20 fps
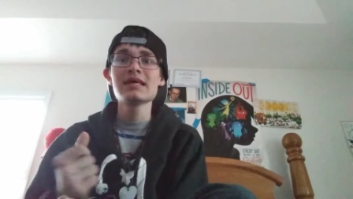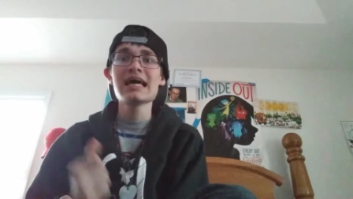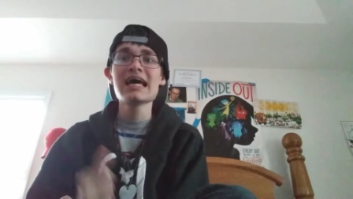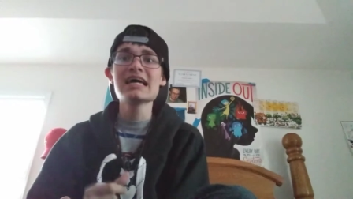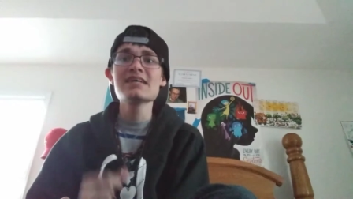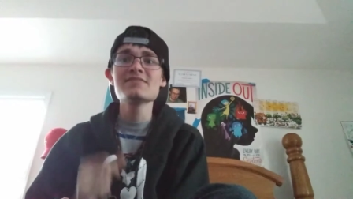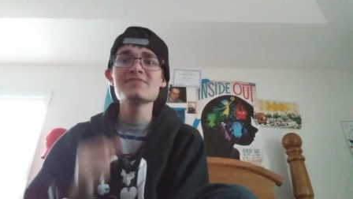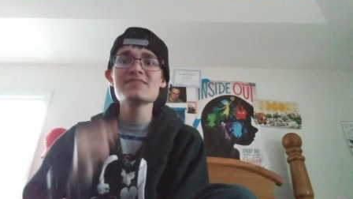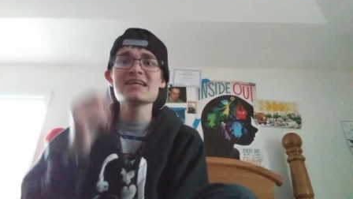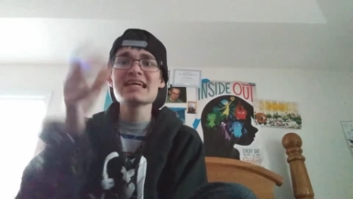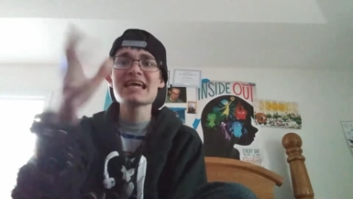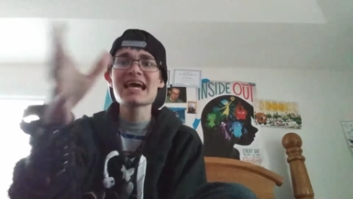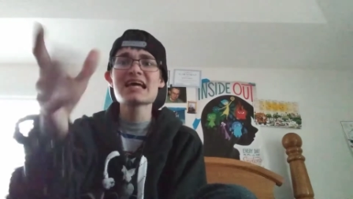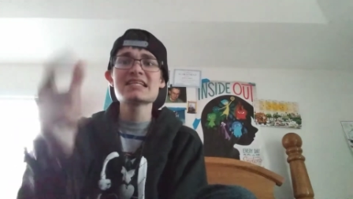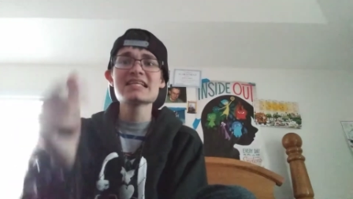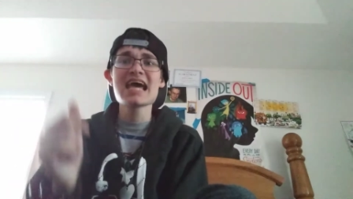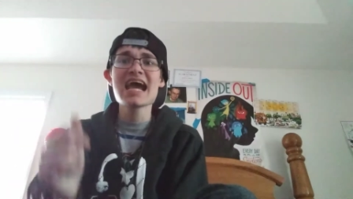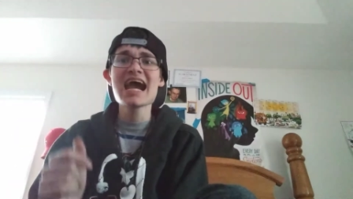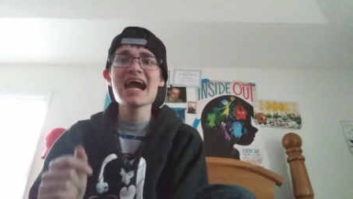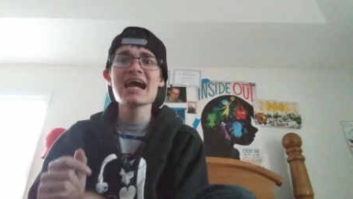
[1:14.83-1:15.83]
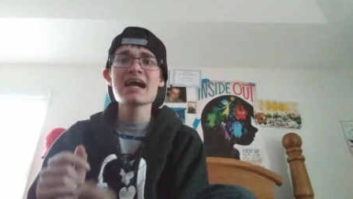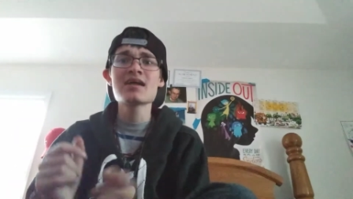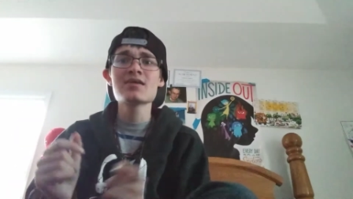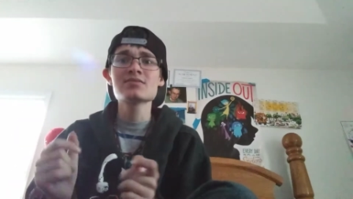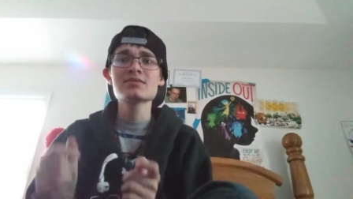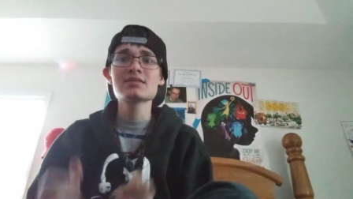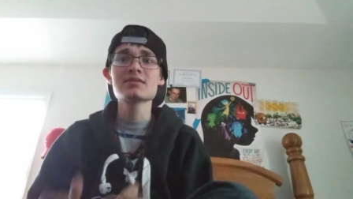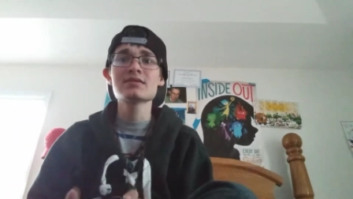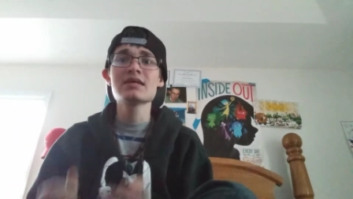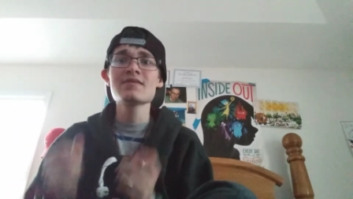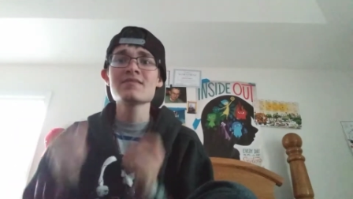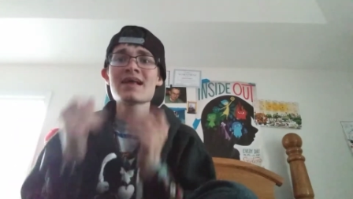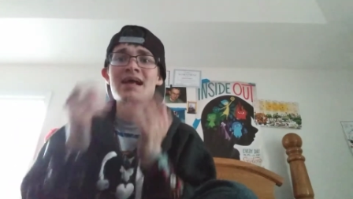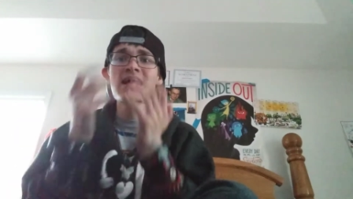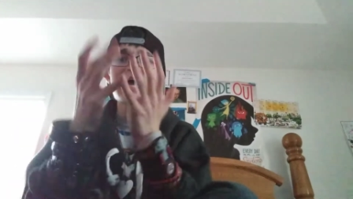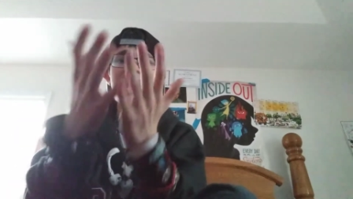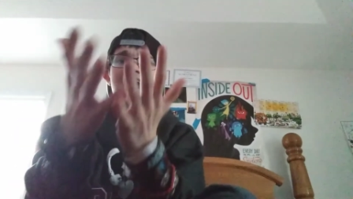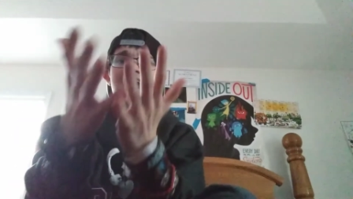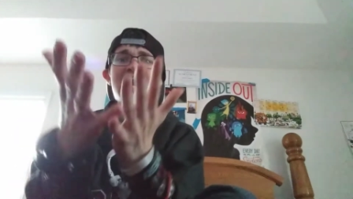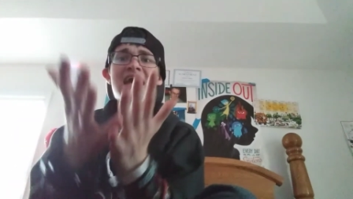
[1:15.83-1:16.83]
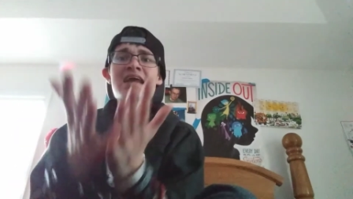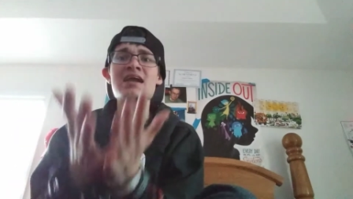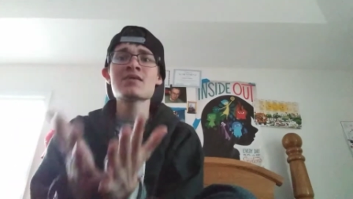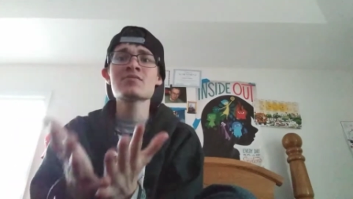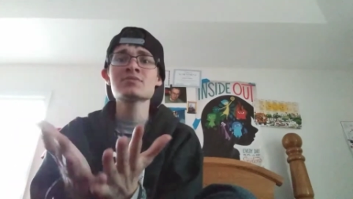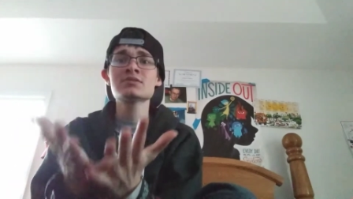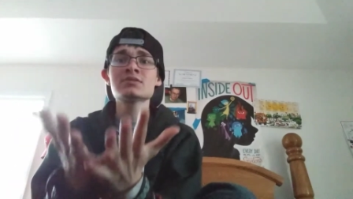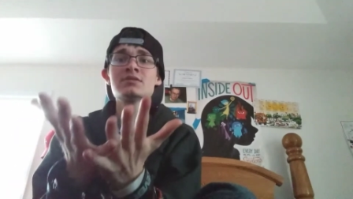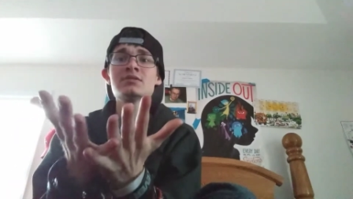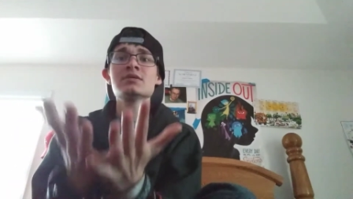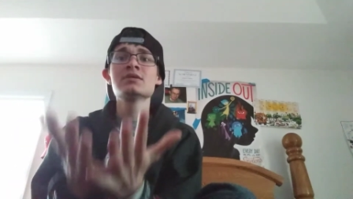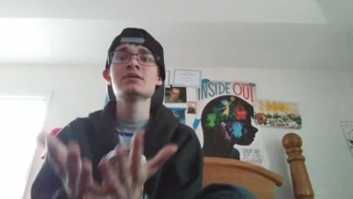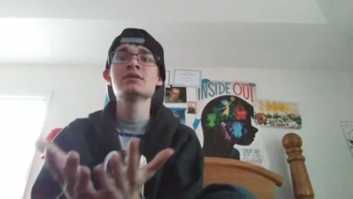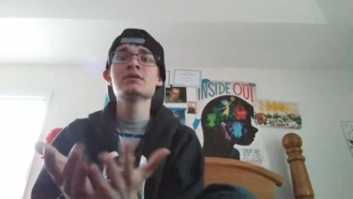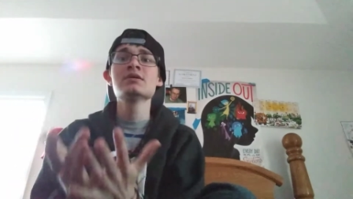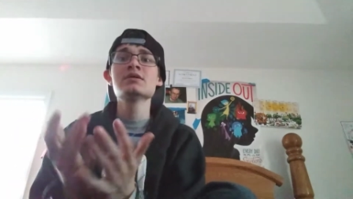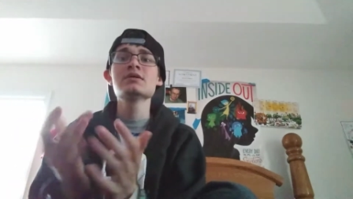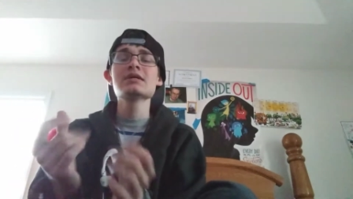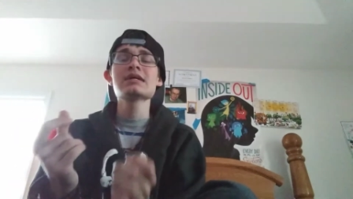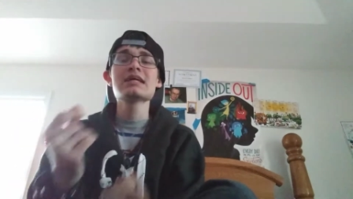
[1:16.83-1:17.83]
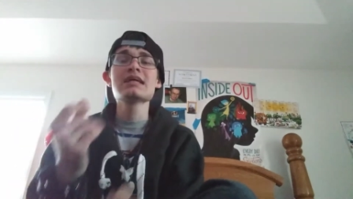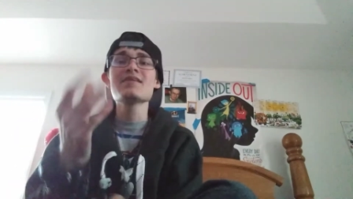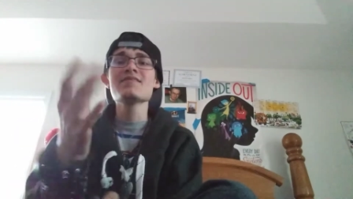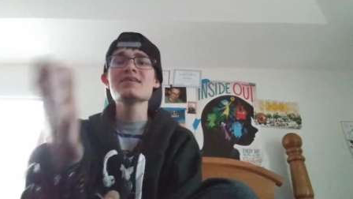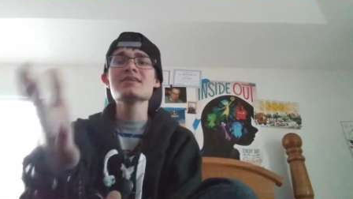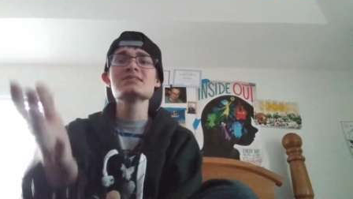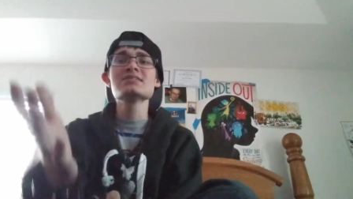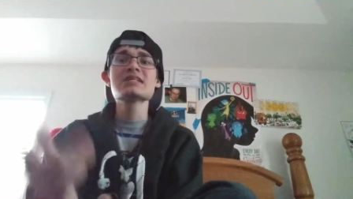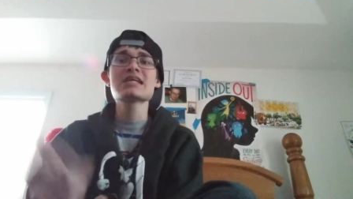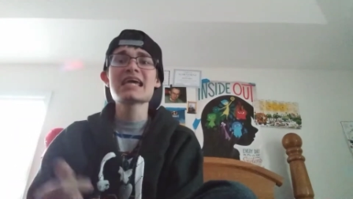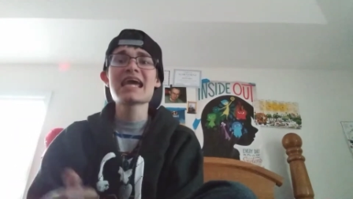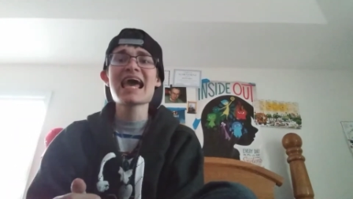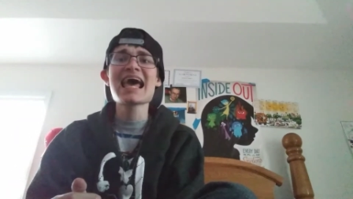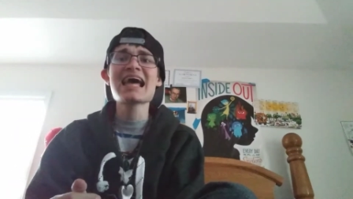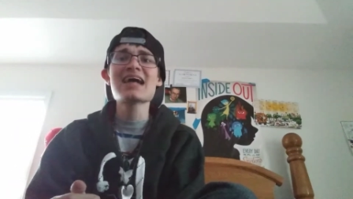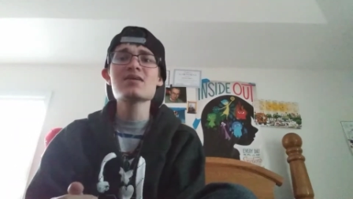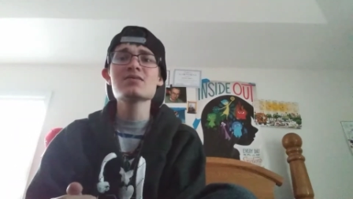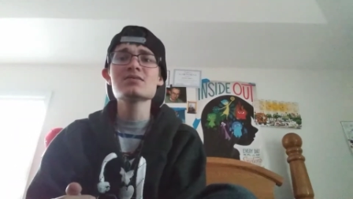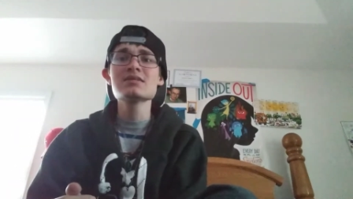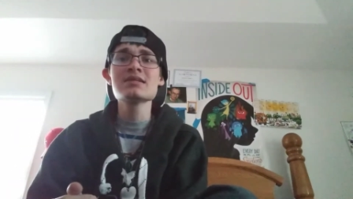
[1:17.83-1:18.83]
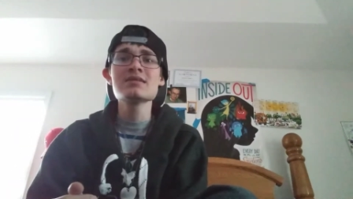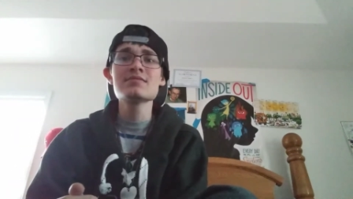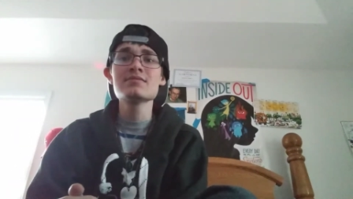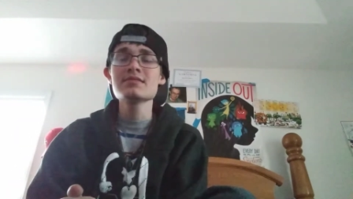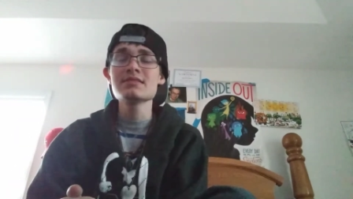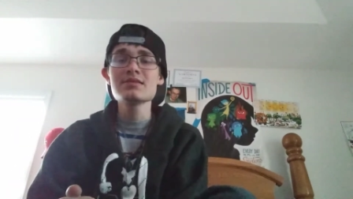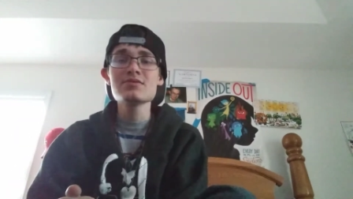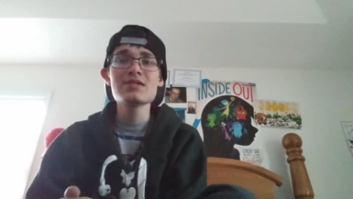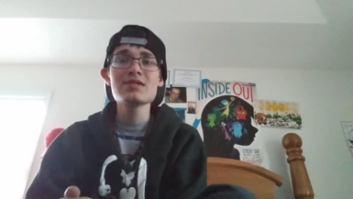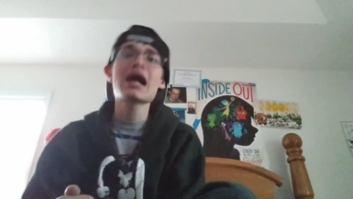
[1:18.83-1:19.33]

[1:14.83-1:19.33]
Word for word: I was feeding cows hay and I was giving out hay and I was giving it to the cows and they're like